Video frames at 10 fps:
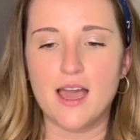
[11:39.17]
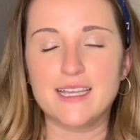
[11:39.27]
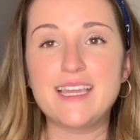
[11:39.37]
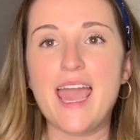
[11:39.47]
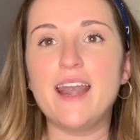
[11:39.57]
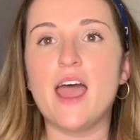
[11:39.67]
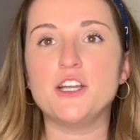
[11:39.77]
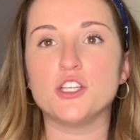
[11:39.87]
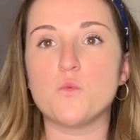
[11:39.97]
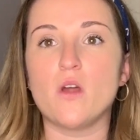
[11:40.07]
Again, I
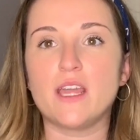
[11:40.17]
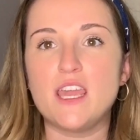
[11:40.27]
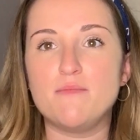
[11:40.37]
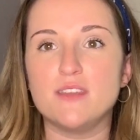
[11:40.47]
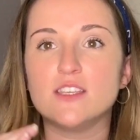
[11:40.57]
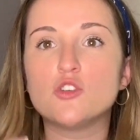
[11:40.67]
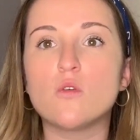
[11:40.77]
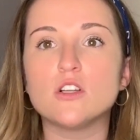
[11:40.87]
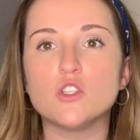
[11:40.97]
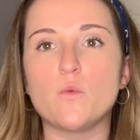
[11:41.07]
just want to keep this
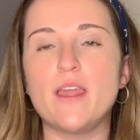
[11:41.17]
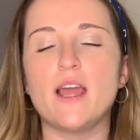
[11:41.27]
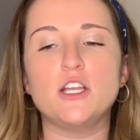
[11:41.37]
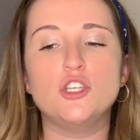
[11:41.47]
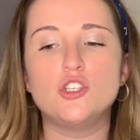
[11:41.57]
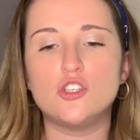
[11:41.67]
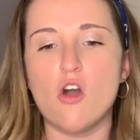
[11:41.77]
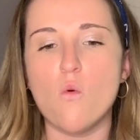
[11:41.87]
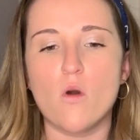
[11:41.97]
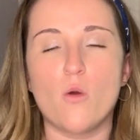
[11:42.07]
short and sweet. I
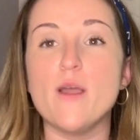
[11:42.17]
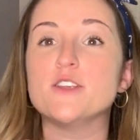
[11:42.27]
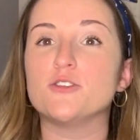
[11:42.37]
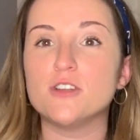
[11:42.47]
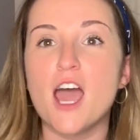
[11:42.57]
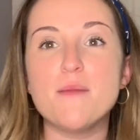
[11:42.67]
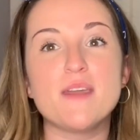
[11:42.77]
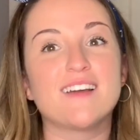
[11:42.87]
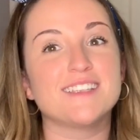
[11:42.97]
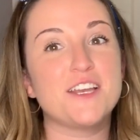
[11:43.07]
don't want to waste your time
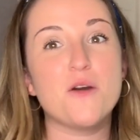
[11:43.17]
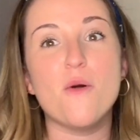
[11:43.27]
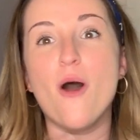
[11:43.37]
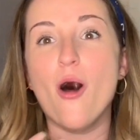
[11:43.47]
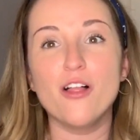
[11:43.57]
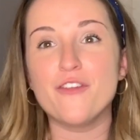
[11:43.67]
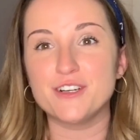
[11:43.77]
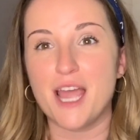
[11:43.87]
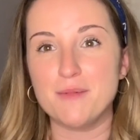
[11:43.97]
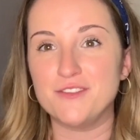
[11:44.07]
because I know all of our
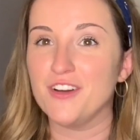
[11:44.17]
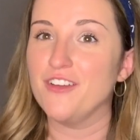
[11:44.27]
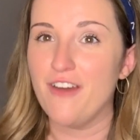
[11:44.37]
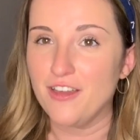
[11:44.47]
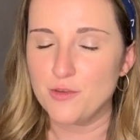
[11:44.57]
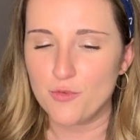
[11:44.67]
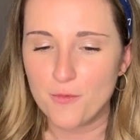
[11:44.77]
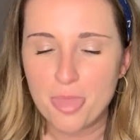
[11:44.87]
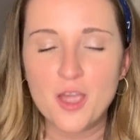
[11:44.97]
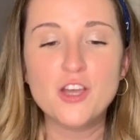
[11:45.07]
time is very
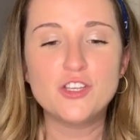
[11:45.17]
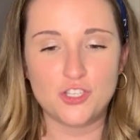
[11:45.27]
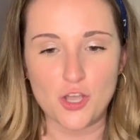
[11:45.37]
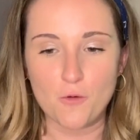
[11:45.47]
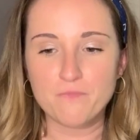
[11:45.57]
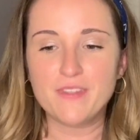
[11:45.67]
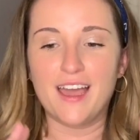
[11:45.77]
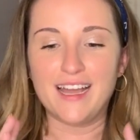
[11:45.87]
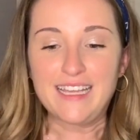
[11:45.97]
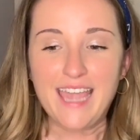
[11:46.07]
valuable. So
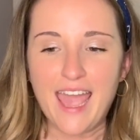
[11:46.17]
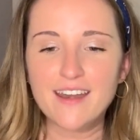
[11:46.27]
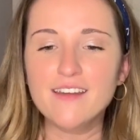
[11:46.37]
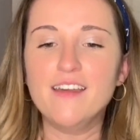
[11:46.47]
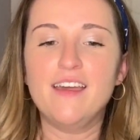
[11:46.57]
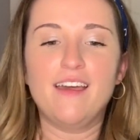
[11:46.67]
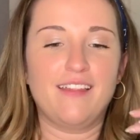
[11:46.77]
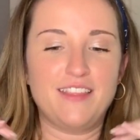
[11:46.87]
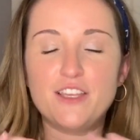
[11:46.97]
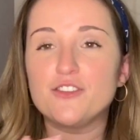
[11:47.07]
again,
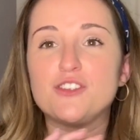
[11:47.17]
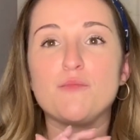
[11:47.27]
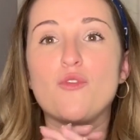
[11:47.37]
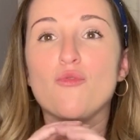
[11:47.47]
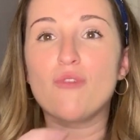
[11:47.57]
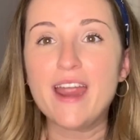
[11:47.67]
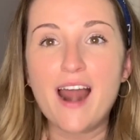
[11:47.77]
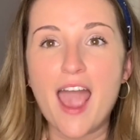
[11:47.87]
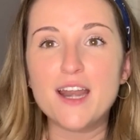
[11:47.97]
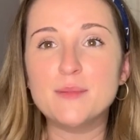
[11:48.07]
these are some great
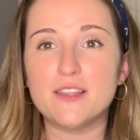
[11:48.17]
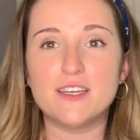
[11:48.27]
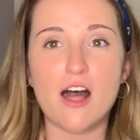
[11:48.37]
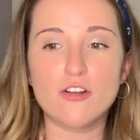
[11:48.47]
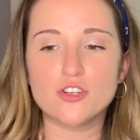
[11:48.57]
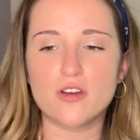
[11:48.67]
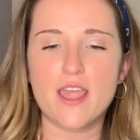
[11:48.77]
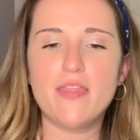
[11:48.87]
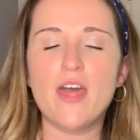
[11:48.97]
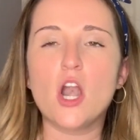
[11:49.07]
items at the Dollar
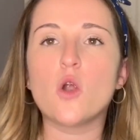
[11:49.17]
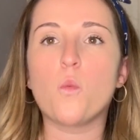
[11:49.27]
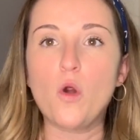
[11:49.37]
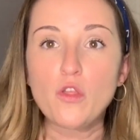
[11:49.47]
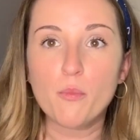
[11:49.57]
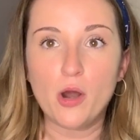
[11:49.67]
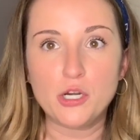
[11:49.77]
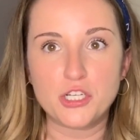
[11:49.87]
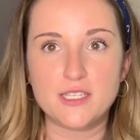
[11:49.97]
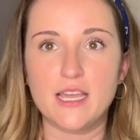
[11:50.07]
Tree that are worth
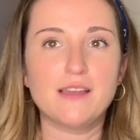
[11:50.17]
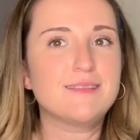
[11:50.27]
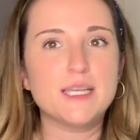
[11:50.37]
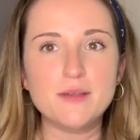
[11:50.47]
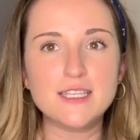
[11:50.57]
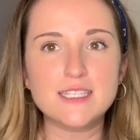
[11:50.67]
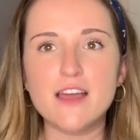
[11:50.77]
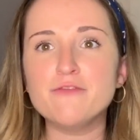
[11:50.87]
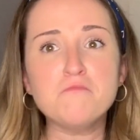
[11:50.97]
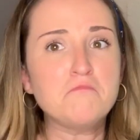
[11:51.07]
purchasing. Some of the
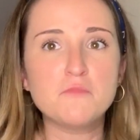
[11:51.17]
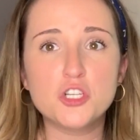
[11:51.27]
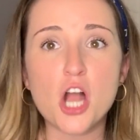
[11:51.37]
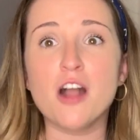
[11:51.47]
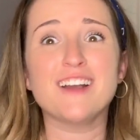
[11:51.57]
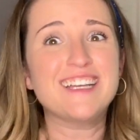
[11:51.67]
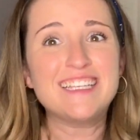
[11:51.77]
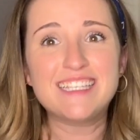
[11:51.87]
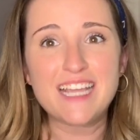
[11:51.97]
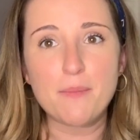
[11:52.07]
stuff, junk,
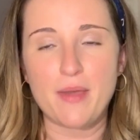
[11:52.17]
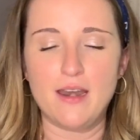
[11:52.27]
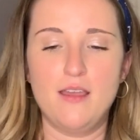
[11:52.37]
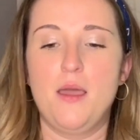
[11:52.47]
skip it.